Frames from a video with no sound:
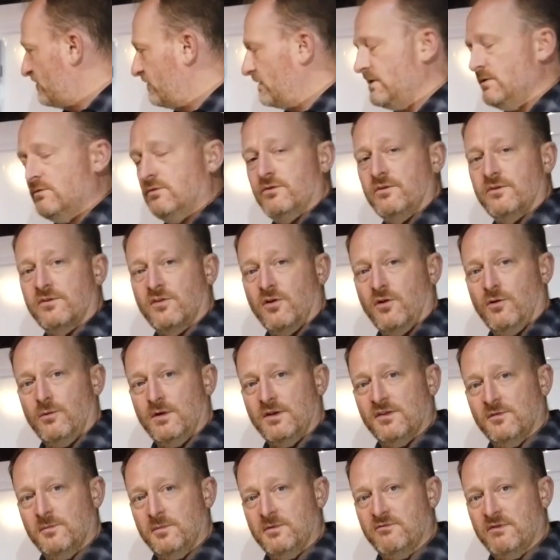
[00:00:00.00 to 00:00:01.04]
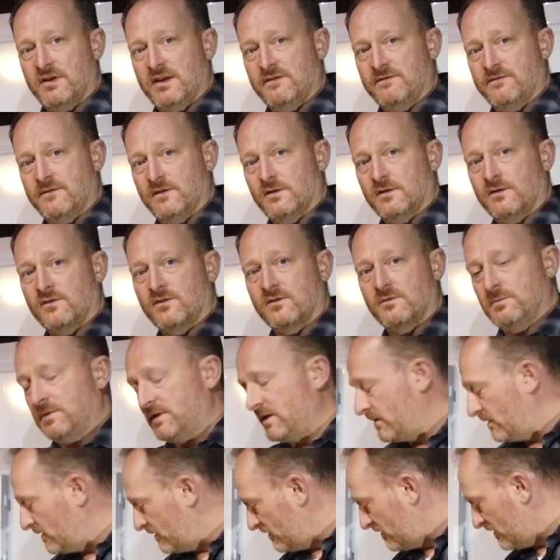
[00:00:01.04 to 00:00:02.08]
you really want the top one to be ready first,
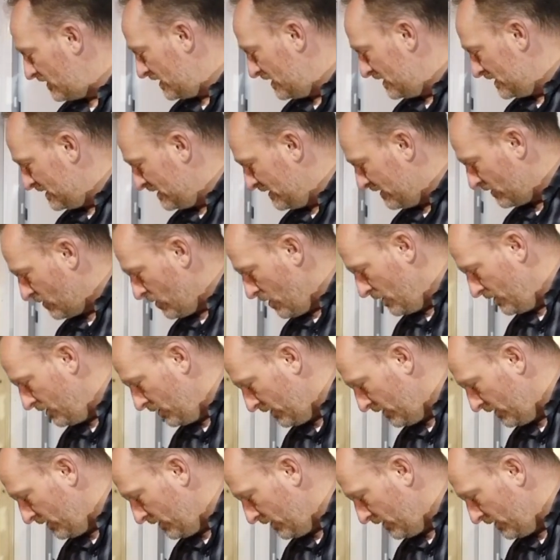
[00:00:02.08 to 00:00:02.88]
because it's quite